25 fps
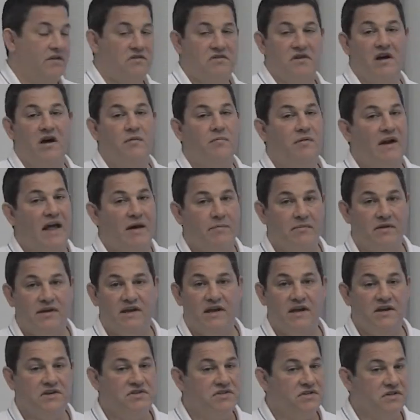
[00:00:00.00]
sample
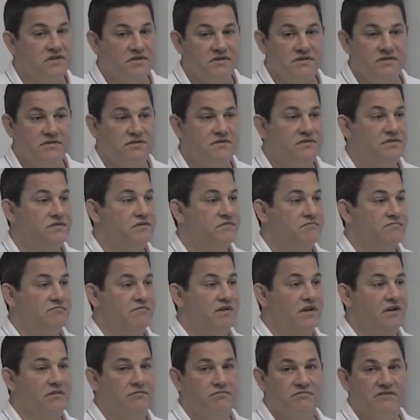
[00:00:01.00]
applications,
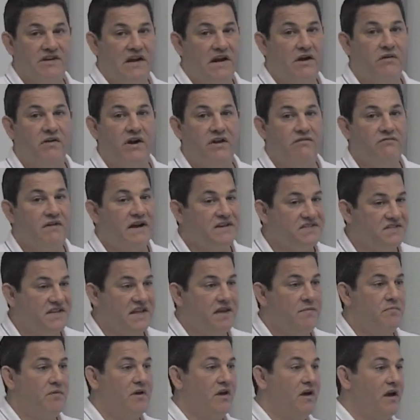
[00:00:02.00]
generate REST
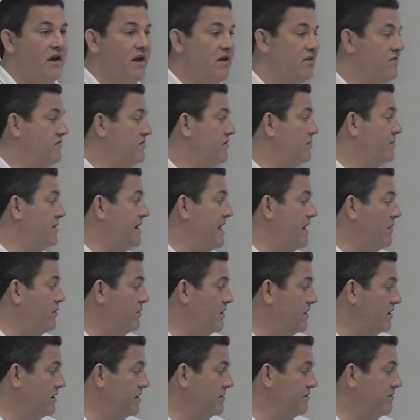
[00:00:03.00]
APIs from a
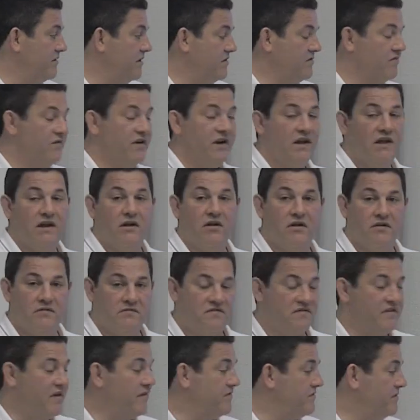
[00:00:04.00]
network. There's really a lot of
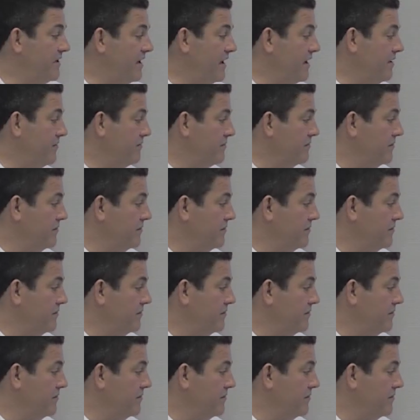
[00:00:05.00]
stuff there.